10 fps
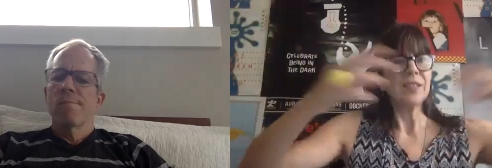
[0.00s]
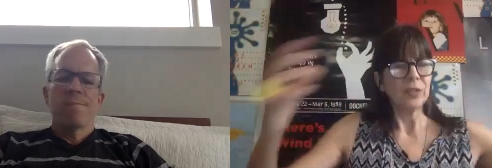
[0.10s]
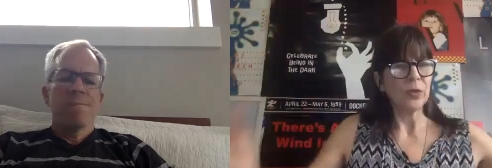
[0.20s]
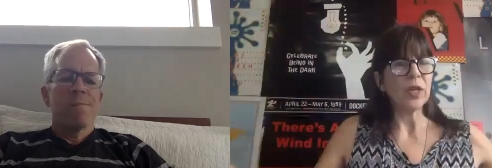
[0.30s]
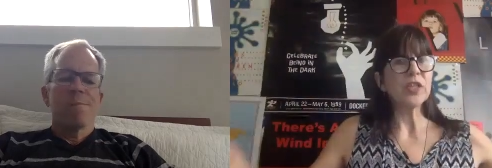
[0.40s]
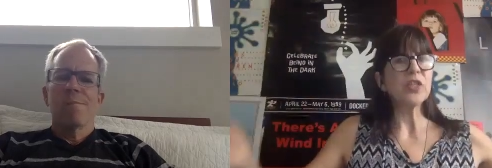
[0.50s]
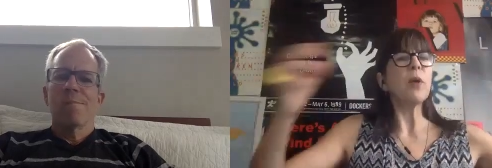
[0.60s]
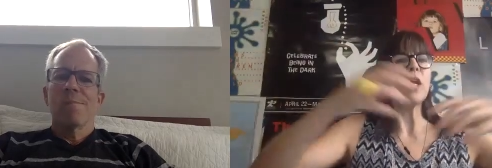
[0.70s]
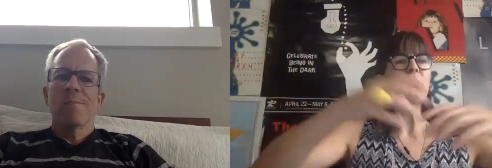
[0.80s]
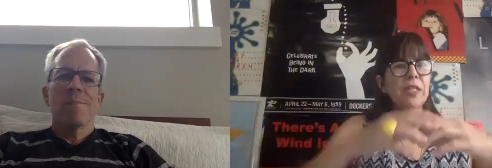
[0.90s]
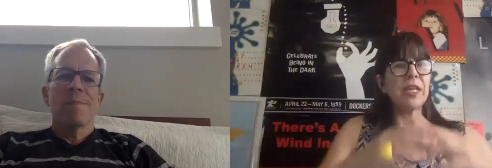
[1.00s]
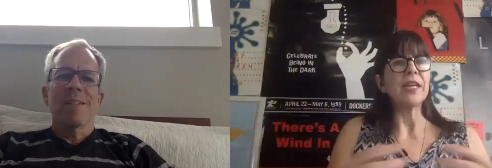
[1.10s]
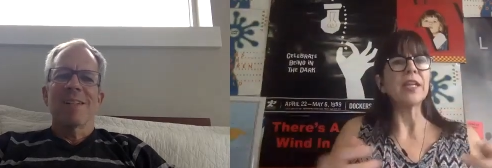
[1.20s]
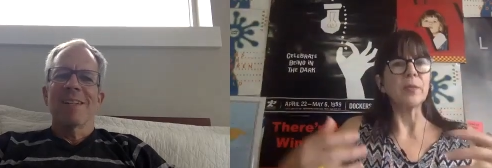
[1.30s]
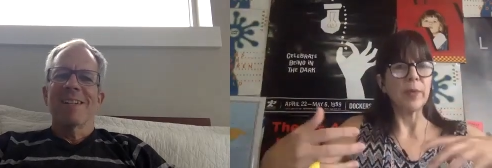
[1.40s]
Speaker 1: cross
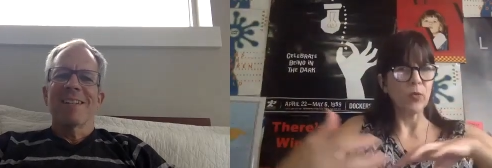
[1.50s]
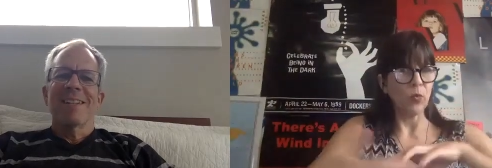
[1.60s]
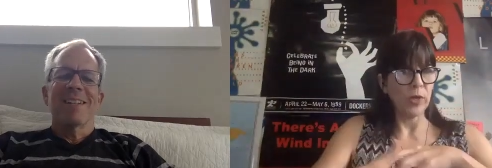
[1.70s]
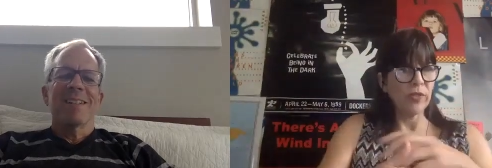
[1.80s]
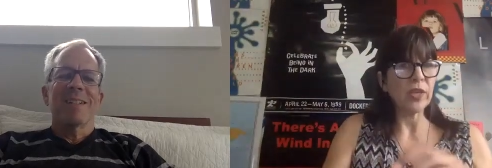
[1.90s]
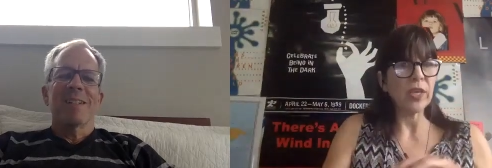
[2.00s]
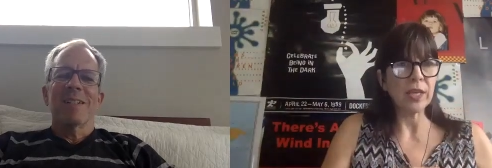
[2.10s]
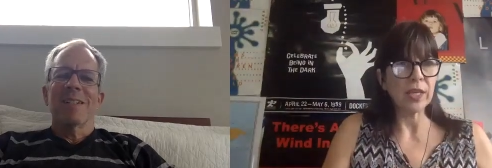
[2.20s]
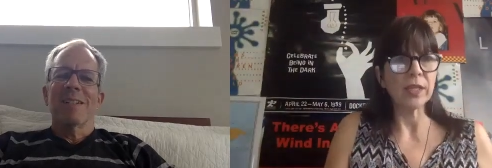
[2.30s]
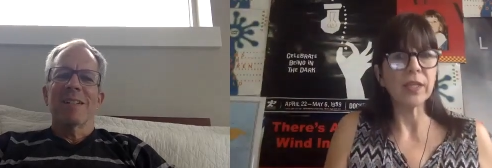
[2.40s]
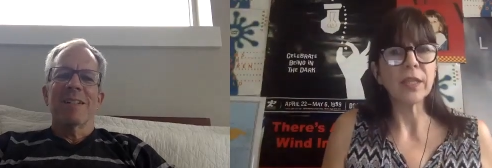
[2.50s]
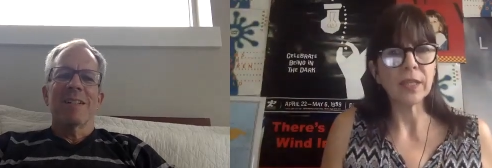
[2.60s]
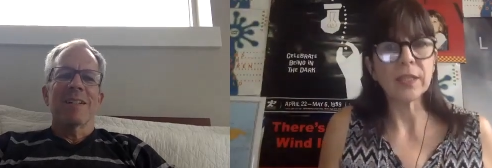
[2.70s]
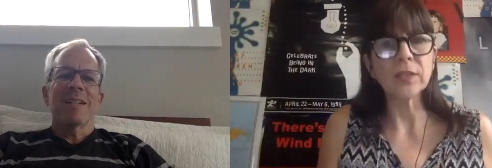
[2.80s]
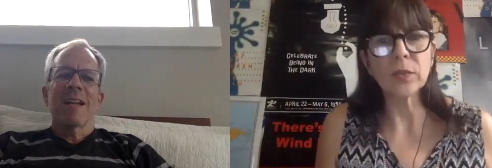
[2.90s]
pollinating, but within.
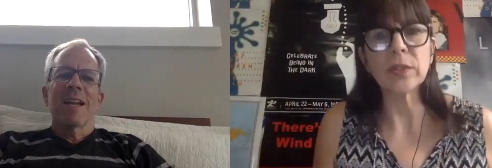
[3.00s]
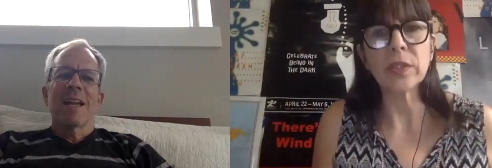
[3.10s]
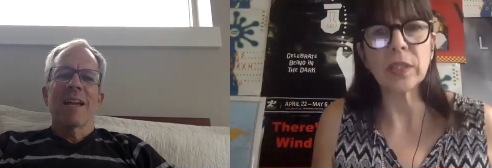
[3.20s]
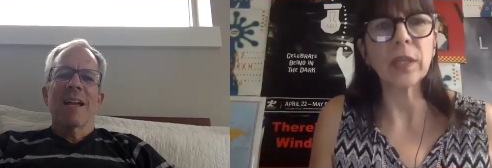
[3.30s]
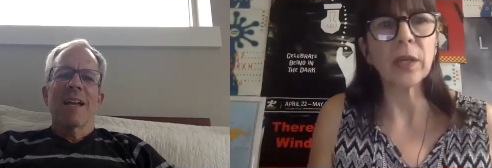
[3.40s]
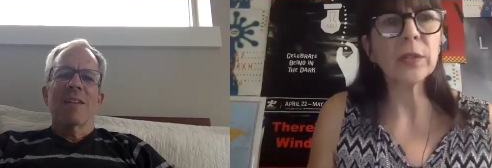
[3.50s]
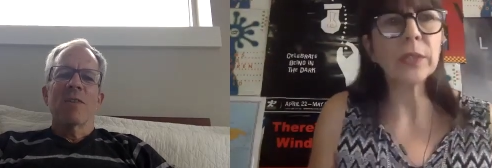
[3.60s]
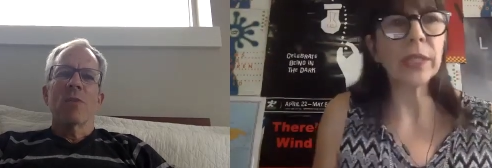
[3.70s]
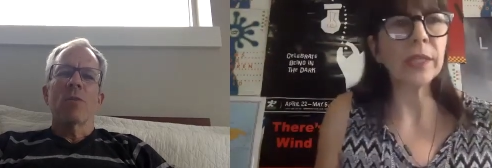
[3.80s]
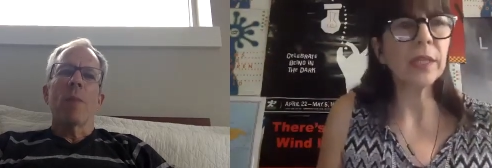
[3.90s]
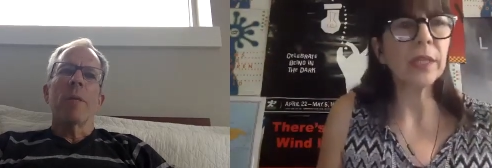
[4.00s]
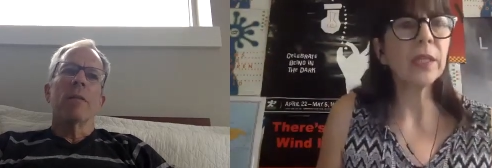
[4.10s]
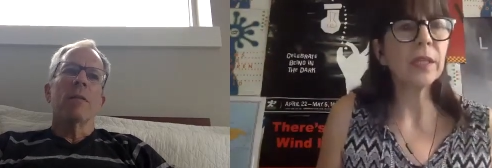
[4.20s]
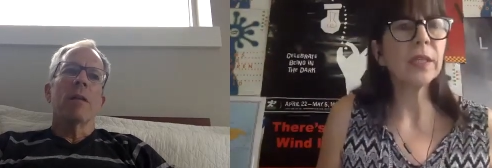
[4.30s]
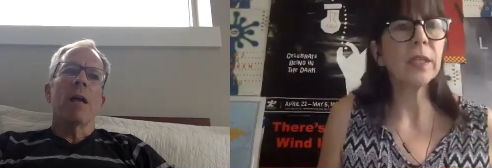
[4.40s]
Interesting. Okay.
Speaker 2: No, I mean,
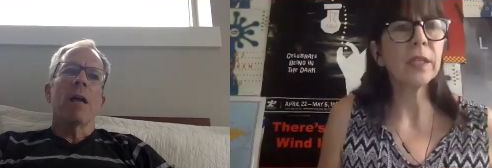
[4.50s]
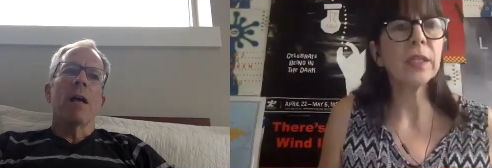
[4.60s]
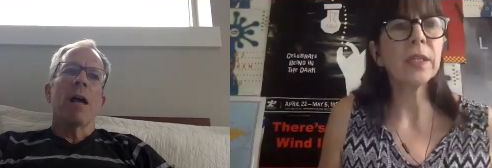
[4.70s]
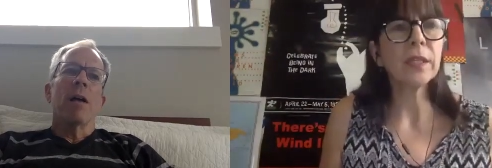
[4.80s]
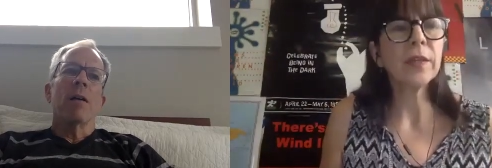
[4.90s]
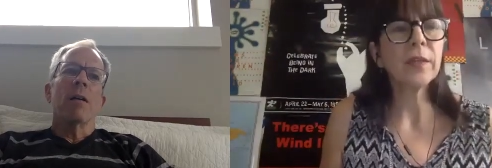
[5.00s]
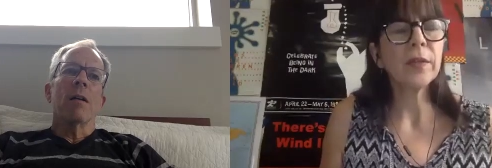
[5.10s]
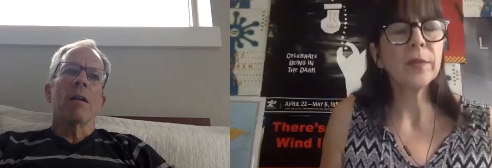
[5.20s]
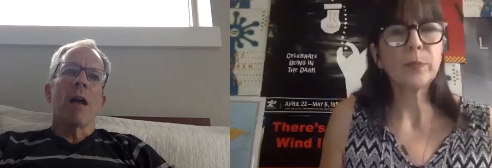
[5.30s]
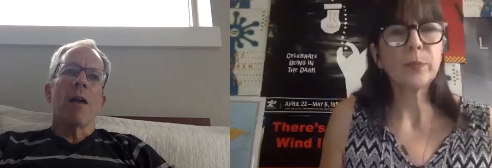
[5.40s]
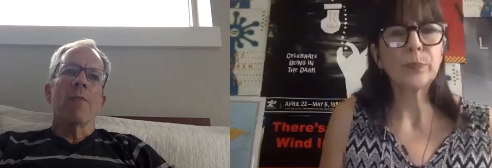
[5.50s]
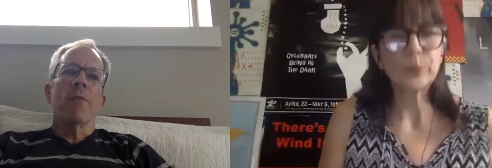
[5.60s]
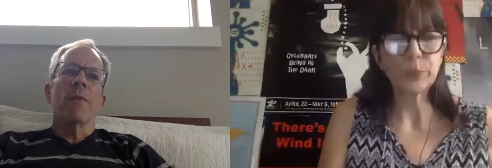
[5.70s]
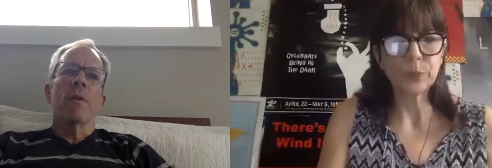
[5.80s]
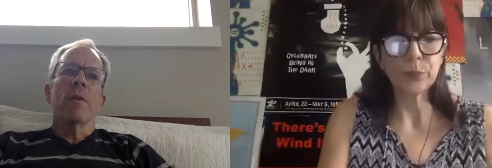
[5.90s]
I, I've
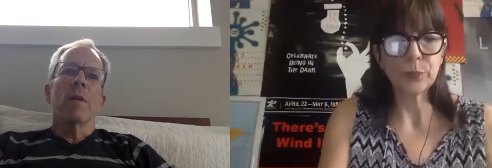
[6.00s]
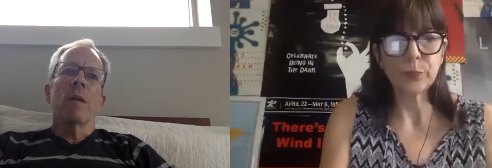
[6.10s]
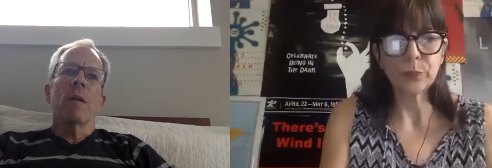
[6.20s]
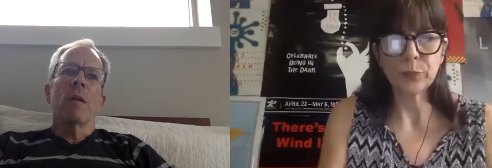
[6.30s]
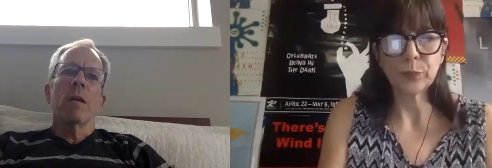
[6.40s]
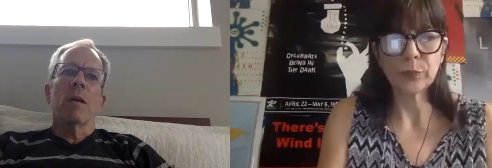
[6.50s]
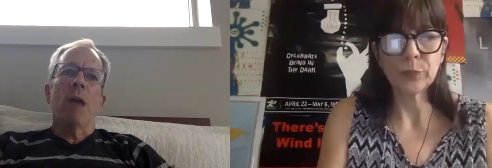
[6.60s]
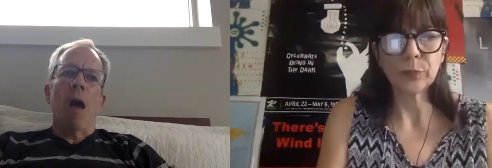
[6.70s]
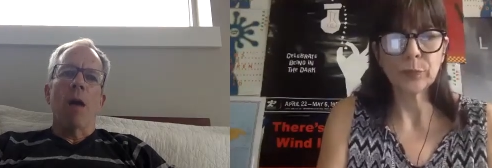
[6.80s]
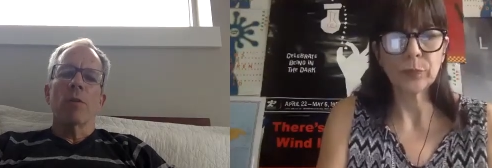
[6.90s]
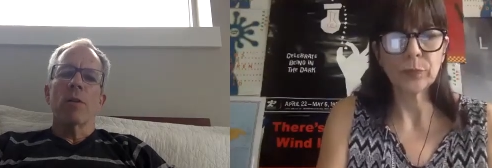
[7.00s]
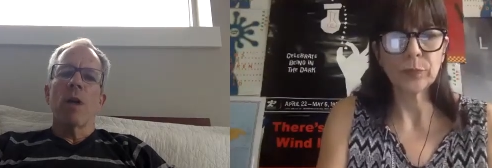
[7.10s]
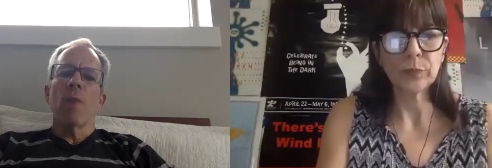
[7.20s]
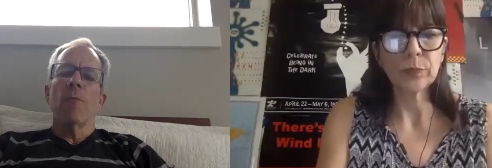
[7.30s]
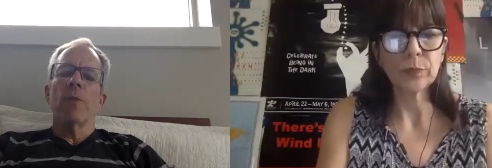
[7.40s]
gone to
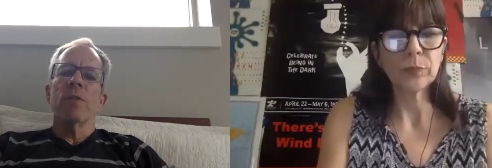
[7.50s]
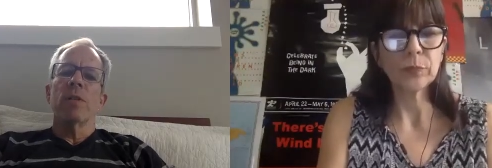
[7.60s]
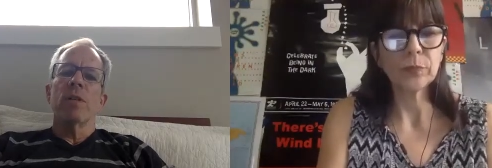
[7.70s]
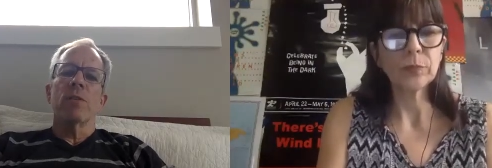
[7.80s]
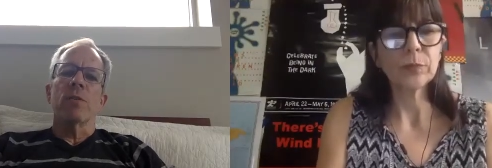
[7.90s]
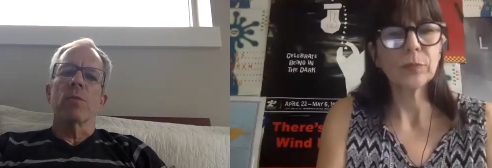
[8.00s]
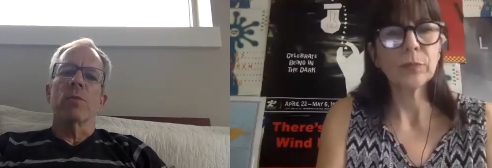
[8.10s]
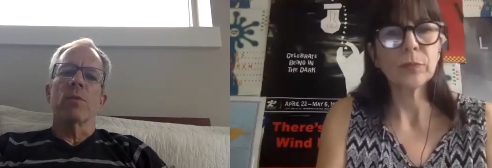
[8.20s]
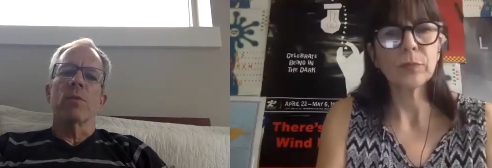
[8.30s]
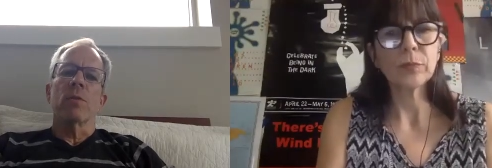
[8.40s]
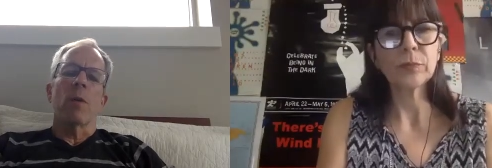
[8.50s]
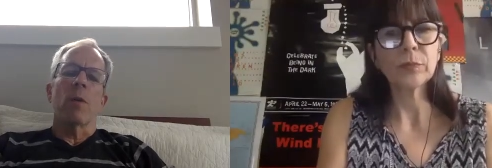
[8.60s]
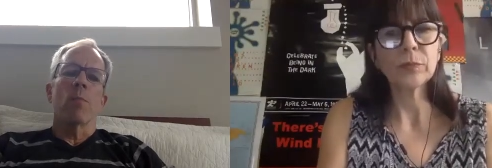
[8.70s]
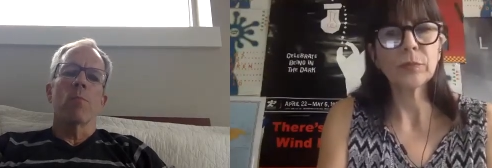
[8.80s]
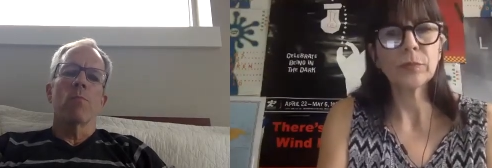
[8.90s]
conferences, so
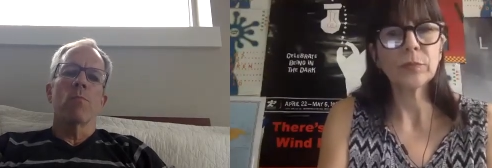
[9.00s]
some